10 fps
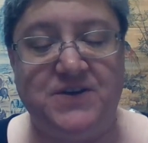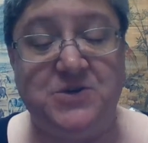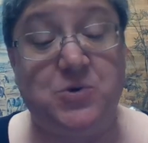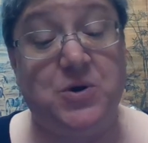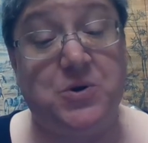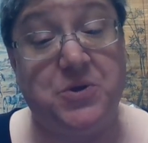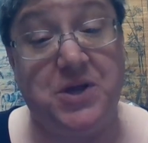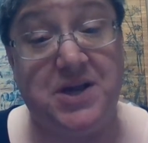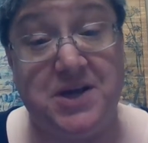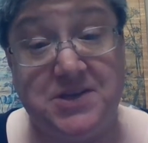so critical
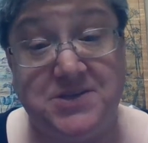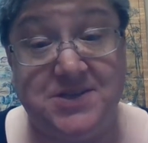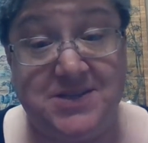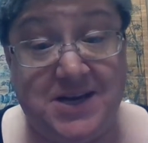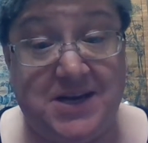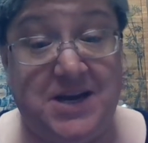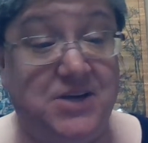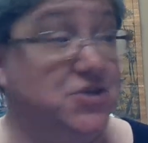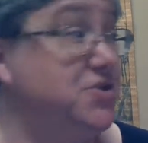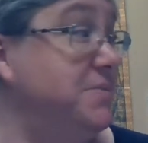thinking is second
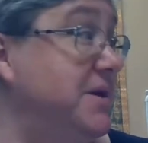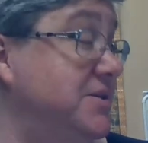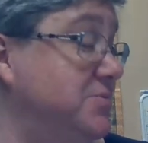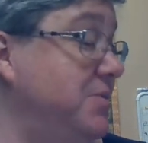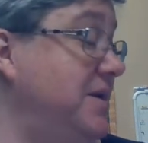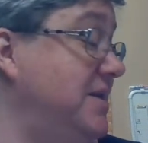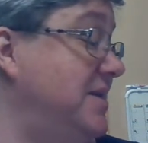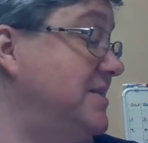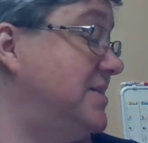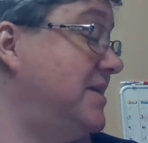nature to me. So reading
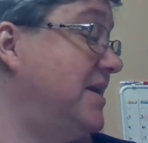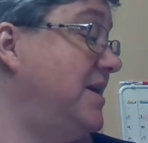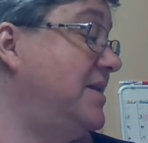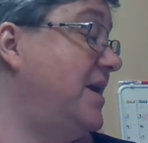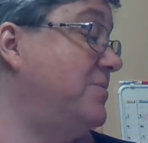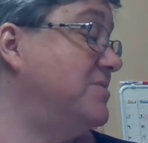this again, I was